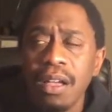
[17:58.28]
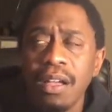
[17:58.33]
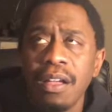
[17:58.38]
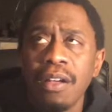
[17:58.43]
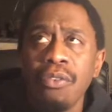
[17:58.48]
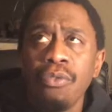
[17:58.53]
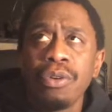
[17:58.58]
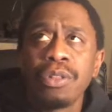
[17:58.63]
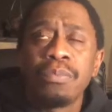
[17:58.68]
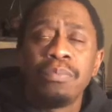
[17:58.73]

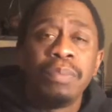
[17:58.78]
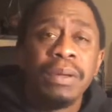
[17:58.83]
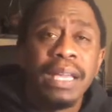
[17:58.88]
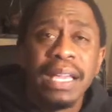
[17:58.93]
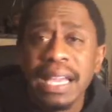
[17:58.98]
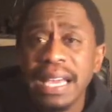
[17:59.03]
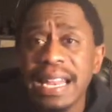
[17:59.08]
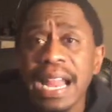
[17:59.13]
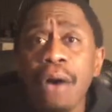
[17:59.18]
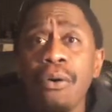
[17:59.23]
with being
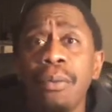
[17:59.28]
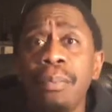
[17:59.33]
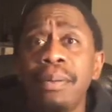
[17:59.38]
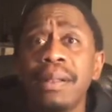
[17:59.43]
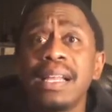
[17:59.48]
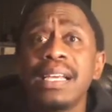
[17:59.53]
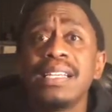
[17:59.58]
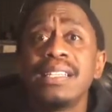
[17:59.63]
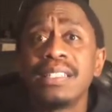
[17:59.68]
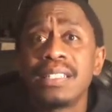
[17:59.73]
in our
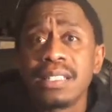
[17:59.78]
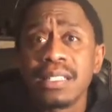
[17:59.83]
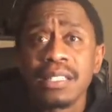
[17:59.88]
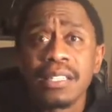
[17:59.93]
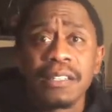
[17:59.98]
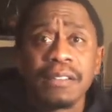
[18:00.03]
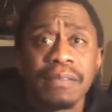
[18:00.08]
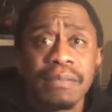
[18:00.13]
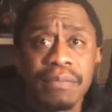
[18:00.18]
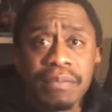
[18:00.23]
place.
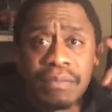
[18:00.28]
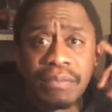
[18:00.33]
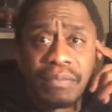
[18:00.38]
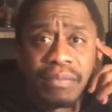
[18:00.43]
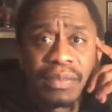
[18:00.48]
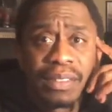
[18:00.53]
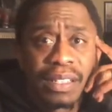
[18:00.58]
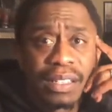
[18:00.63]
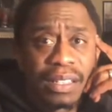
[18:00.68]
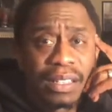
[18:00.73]

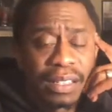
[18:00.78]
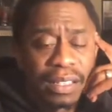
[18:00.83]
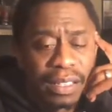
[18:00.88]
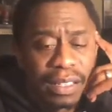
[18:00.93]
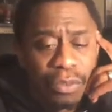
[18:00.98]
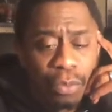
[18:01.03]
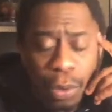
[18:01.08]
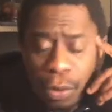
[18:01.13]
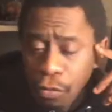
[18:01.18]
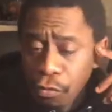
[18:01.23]

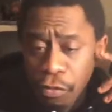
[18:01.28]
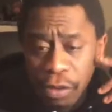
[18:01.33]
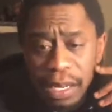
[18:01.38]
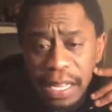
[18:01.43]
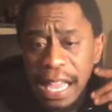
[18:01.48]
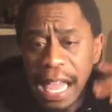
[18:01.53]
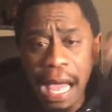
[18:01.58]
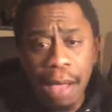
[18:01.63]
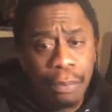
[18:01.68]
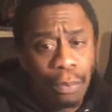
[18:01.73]
What really
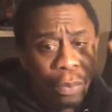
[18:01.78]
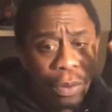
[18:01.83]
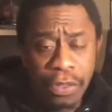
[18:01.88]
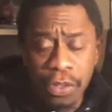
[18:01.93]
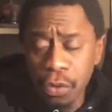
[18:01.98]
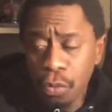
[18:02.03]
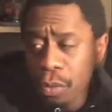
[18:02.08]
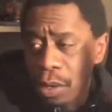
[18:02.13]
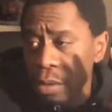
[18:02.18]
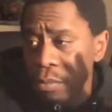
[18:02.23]
happened, whether you
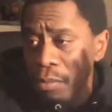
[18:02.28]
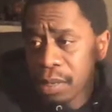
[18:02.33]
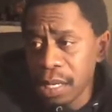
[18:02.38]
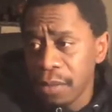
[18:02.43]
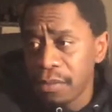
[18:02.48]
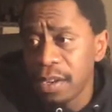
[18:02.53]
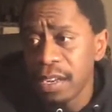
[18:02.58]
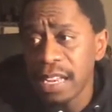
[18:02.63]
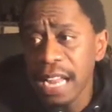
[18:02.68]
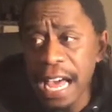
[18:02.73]
want to believe
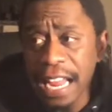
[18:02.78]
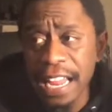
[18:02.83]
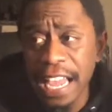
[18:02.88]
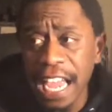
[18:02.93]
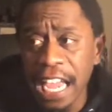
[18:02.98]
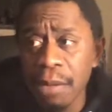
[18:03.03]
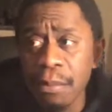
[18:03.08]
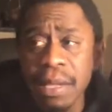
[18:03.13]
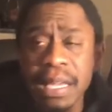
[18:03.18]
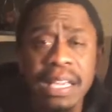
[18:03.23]
it or not, Amy